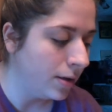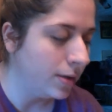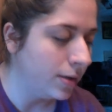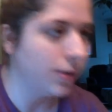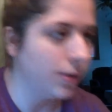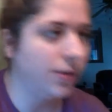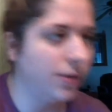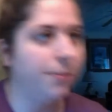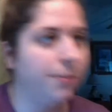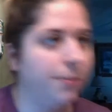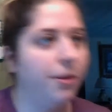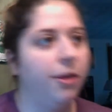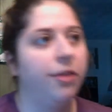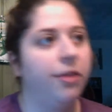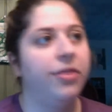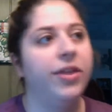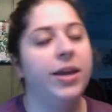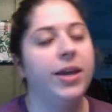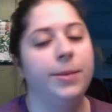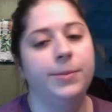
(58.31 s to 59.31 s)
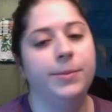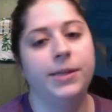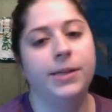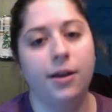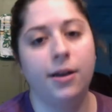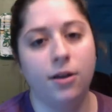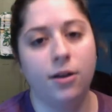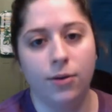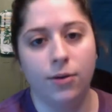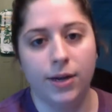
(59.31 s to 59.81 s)
so some of the themes
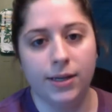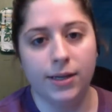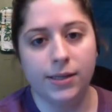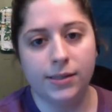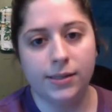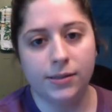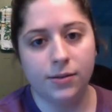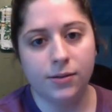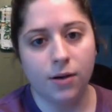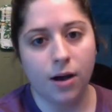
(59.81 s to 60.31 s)
I noticed